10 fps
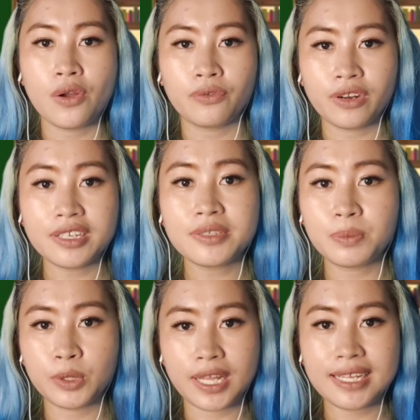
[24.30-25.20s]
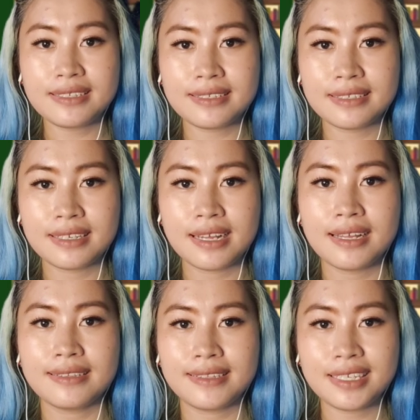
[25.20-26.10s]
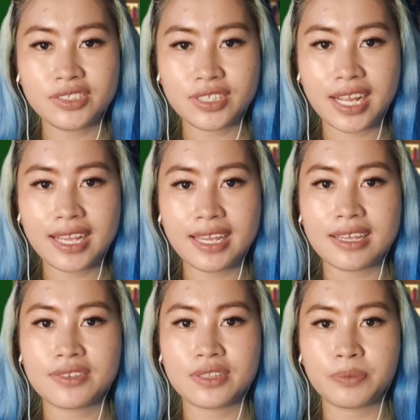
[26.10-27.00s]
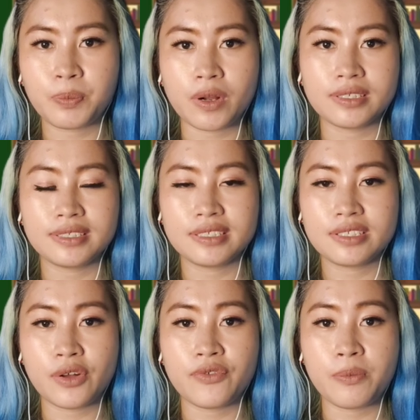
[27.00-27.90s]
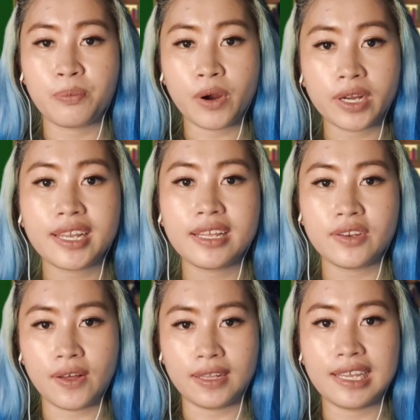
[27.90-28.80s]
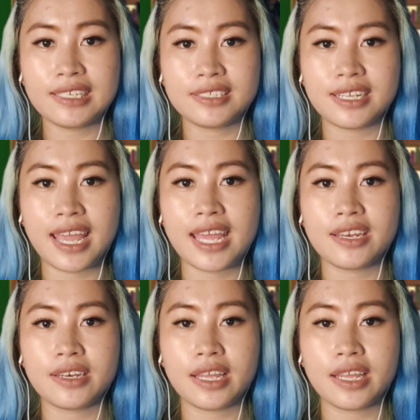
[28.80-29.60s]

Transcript: First bullets, teaching is the process of imparting knowledge and